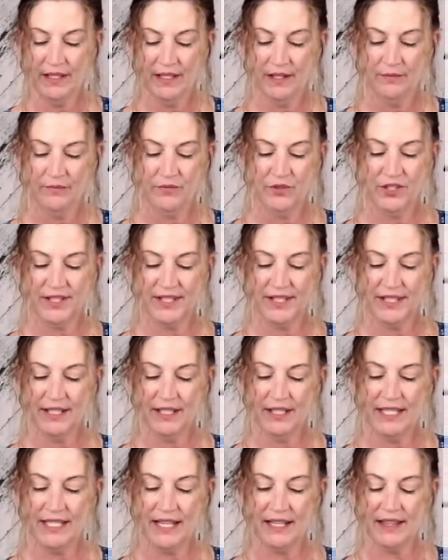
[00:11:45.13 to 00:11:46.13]
just
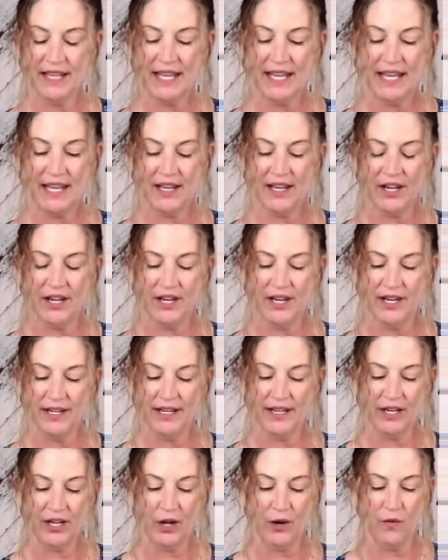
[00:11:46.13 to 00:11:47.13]
gonna take the heat gun
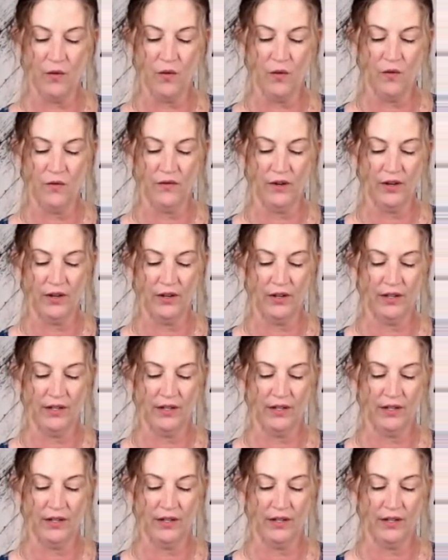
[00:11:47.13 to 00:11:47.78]
and go over